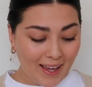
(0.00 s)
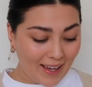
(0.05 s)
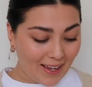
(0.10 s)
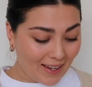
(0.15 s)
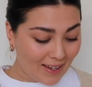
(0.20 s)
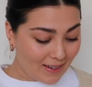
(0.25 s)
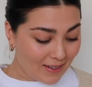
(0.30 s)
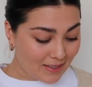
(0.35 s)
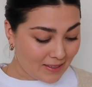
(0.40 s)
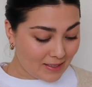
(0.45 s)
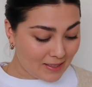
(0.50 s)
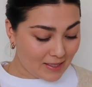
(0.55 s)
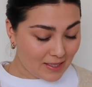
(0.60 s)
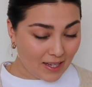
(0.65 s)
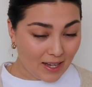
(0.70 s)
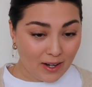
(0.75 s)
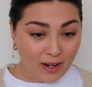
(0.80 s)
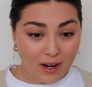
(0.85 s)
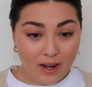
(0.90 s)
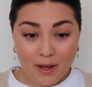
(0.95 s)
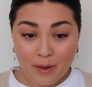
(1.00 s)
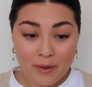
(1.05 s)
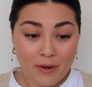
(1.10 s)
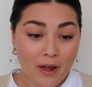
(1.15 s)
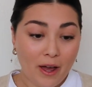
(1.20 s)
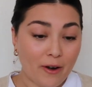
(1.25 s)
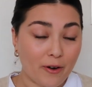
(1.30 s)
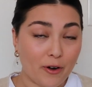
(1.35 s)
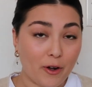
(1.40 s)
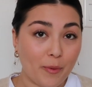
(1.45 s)
And
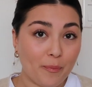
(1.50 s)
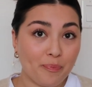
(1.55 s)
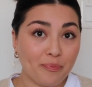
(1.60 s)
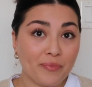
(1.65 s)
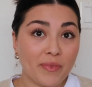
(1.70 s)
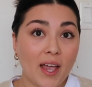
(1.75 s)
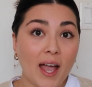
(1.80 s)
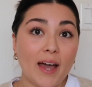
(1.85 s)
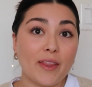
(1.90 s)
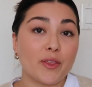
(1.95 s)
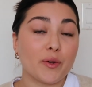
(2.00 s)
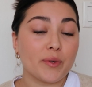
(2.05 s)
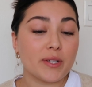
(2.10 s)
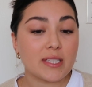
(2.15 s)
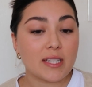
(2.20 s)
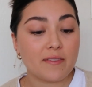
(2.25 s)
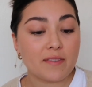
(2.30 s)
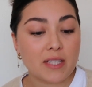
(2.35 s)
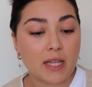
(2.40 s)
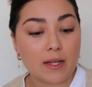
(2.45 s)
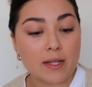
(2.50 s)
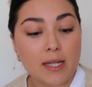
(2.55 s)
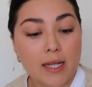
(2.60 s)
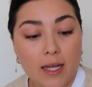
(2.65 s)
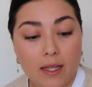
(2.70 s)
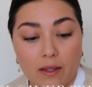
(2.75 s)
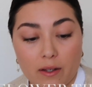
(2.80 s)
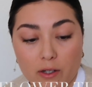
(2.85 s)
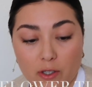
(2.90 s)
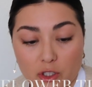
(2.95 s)
I don't know, at the risk of sounding
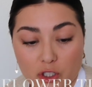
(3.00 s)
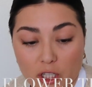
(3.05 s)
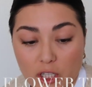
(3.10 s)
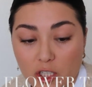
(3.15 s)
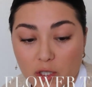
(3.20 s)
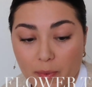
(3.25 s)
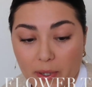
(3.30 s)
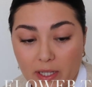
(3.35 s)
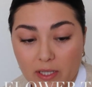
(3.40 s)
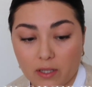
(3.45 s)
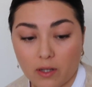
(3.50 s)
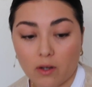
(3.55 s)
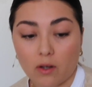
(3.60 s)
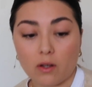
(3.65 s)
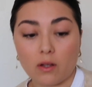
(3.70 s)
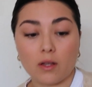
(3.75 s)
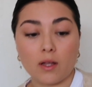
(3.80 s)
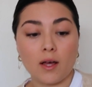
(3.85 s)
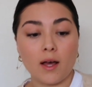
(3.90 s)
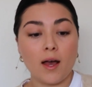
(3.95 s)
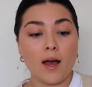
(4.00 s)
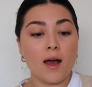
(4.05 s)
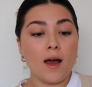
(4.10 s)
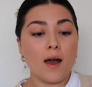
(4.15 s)
a little judgmental,